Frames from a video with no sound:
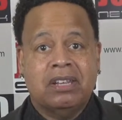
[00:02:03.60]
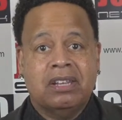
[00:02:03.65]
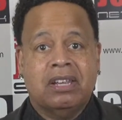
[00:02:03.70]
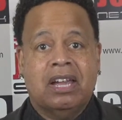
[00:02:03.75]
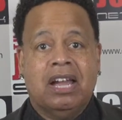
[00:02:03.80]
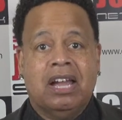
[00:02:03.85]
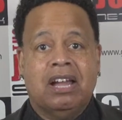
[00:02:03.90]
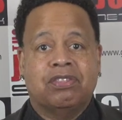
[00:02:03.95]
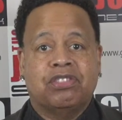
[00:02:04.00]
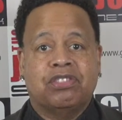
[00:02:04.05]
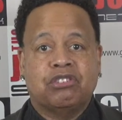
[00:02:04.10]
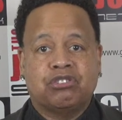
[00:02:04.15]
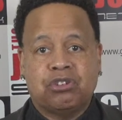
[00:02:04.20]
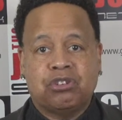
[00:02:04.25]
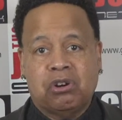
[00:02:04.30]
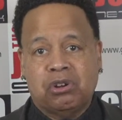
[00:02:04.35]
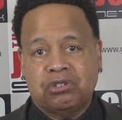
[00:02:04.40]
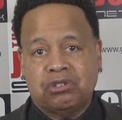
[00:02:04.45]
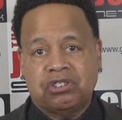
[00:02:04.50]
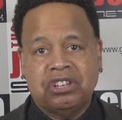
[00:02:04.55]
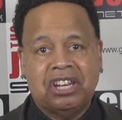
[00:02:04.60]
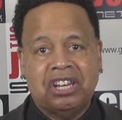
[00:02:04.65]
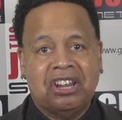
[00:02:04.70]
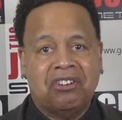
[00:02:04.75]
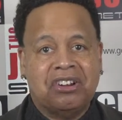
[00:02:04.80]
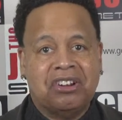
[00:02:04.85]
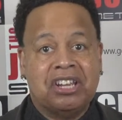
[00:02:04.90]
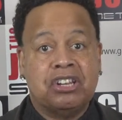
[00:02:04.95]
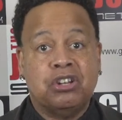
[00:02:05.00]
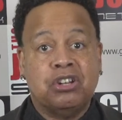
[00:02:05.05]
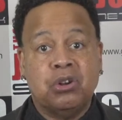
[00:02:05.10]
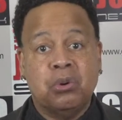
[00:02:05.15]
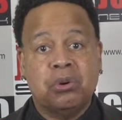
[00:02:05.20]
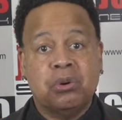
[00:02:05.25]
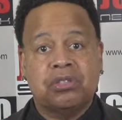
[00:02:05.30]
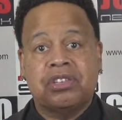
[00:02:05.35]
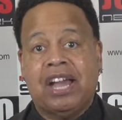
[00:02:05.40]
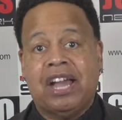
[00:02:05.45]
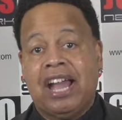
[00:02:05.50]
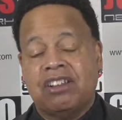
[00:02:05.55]
at the Charleston area
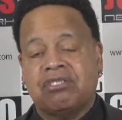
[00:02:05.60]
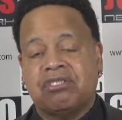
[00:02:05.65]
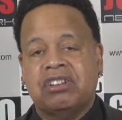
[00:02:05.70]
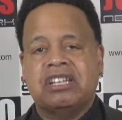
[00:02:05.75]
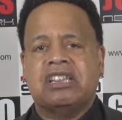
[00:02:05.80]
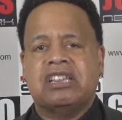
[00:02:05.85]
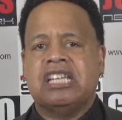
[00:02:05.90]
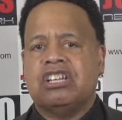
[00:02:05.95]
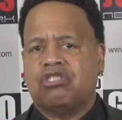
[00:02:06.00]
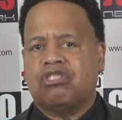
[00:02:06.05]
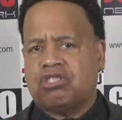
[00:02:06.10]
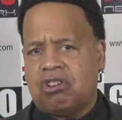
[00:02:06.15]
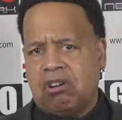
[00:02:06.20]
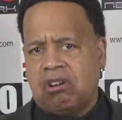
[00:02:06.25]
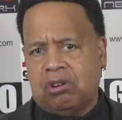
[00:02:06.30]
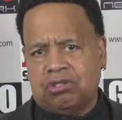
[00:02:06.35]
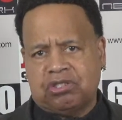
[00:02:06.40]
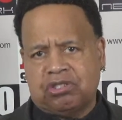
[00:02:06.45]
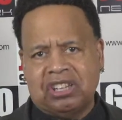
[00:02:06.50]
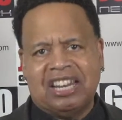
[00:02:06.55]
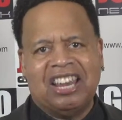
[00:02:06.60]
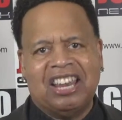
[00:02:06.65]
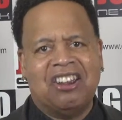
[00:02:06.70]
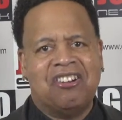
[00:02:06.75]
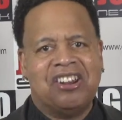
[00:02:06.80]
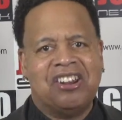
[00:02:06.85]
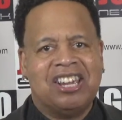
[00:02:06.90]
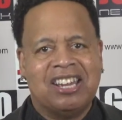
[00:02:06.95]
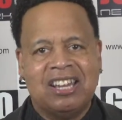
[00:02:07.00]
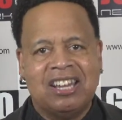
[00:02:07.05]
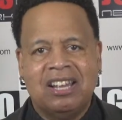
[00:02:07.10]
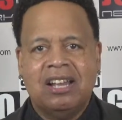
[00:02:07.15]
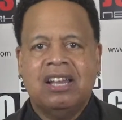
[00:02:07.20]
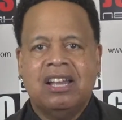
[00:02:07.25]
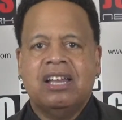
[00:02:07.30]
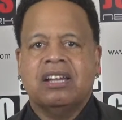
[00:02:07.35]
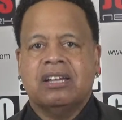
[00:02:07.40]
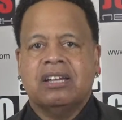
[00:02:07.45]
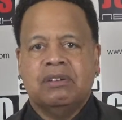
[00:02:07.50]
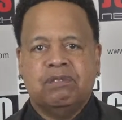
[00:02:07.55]
the Charleston area
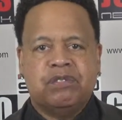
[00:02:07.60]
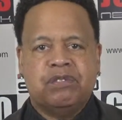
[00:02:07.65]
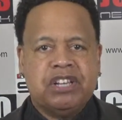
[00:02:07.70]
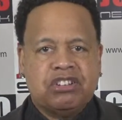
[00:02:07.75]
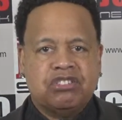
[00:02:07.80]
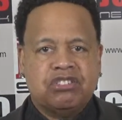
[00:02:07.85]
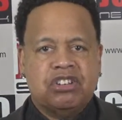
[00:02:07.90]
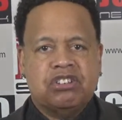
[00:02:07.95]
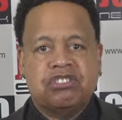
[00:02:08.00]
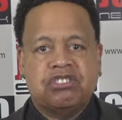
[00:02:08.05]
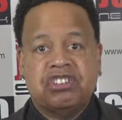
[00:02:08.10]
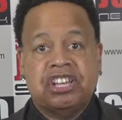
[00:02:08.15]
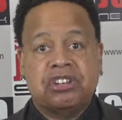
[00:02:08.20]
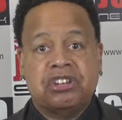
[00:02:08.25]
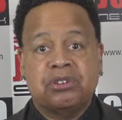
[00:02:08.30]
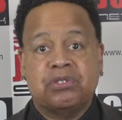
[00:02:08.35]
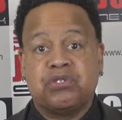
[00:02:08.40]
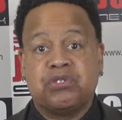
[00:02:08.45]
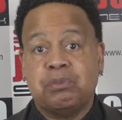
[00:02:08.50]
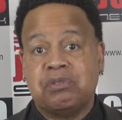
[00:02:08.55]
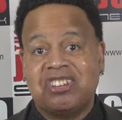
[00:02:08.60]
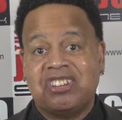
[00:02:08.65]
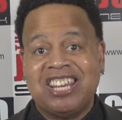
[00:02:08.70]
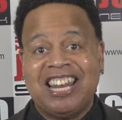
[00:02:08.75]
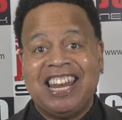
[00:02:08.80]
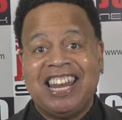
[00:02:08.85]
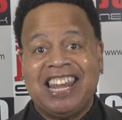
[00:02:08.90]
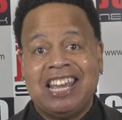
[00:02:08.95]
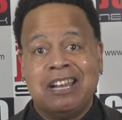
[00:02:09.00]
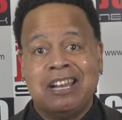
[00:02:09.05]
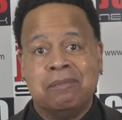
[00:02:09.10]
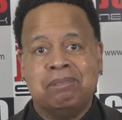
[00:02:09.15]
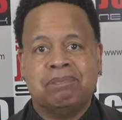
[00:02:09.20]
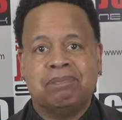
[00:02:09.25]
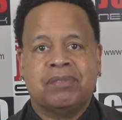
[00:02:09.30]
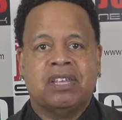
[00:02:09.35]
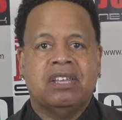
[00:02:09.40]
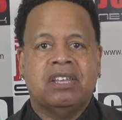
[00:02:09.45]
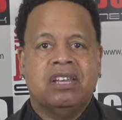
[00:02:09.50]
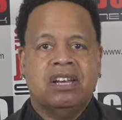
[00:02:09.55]
Convention Center from 10 a.m.
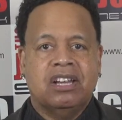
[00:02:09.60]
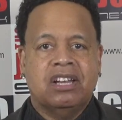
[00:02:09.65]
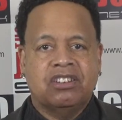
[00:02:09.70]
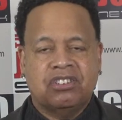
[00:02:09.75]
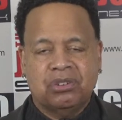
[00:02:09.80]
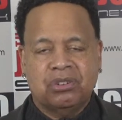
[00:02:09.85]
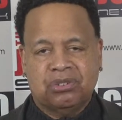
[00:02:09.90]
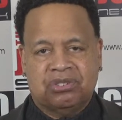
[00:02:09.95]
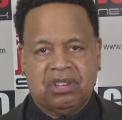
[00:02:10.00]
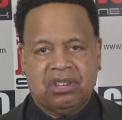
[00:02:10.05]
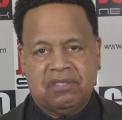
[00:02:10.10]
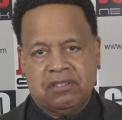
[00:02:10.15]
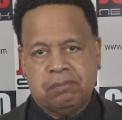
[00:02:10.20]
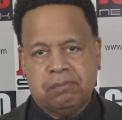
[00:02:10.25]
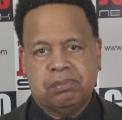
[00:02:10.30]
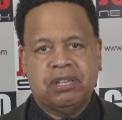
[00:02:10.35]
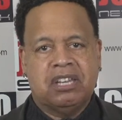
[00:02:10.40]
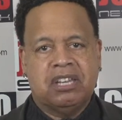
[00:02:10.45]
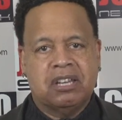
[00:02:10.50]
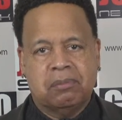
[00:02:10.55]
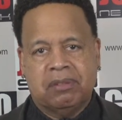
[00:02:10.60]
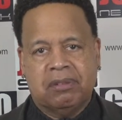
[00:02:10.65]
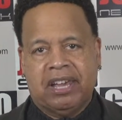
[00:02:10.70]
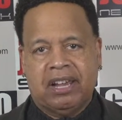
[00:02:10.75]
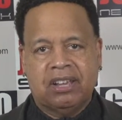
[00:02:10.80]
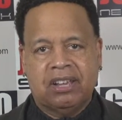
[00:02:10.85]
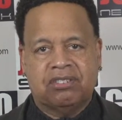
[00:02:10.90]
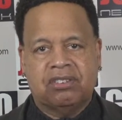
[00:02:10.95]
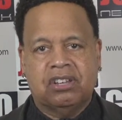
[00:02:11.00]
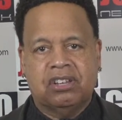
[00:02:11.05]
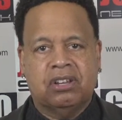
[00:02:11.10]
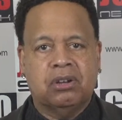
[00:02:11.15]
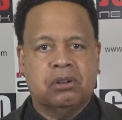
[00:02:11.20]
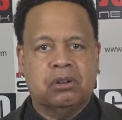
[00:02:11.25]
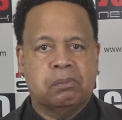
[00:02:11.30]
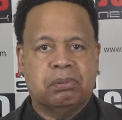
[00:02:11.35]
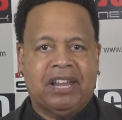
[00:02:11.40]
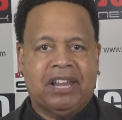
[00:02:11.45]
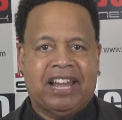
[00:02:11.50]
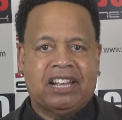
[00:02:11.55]
until 7 p.m. Like I said, go to
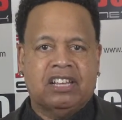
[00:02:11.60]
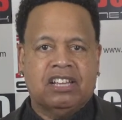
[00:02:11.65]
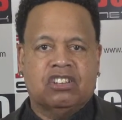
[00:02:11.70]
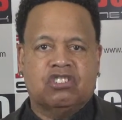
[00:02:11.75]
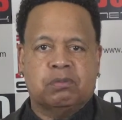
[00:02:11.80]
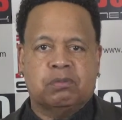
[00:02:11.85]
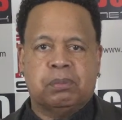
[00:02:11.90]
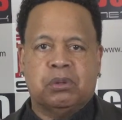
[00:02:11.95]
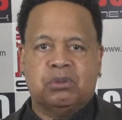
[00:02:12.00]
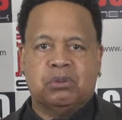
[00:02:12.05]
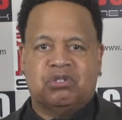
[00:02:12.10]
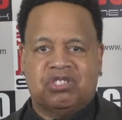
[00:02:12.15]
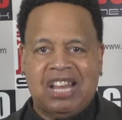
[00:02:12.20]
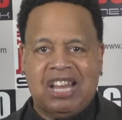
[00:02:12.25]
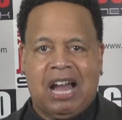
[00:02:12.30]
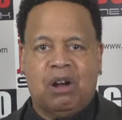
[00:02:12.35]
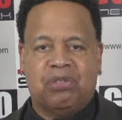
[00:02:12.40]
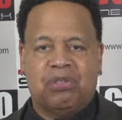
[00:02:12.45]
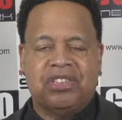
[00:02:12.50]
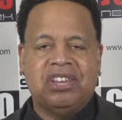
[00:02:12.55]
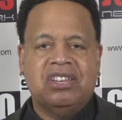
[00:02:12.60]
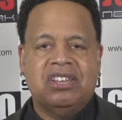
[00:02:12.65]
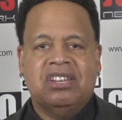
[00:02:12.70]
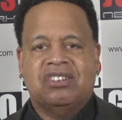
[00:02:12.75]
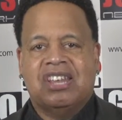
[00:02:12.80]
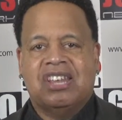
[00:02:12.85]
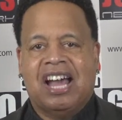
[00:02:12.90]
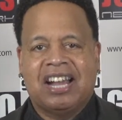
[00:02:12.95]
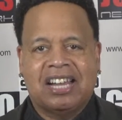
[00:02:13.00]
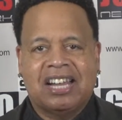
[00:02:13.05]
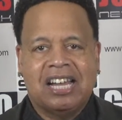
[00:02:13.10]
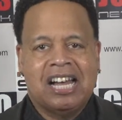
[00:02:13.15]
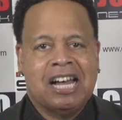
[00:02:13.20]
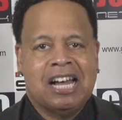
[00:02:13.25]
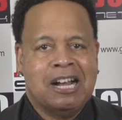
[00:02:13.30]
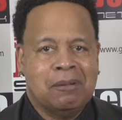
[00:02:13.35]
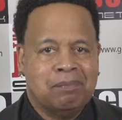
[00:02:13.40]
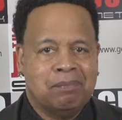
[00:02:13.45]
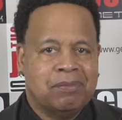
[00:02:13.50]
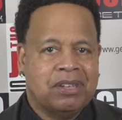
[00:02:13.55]

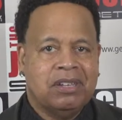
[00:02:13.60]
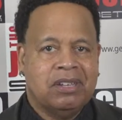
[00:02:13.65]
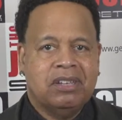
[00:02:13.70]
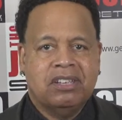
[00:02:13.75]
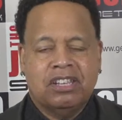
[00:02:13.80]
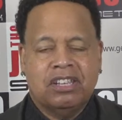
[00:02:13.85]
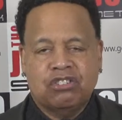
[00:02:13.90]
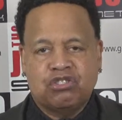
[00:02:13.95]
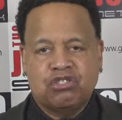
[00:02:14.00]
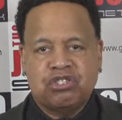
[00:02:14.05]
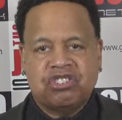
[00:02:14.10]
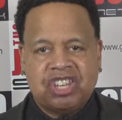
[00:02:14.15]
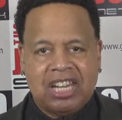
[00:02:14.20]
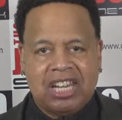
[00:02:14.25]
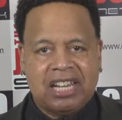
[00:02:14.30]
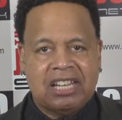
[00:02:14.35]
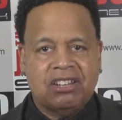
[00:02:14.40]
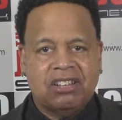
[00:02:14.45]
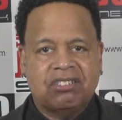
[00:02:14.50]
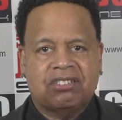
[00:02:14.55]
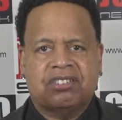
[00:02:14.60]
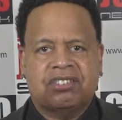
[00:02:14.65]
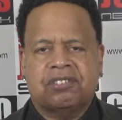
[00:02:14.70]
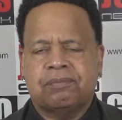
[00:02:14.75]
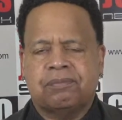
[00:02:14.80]
blackexposouth.com, get your tickets,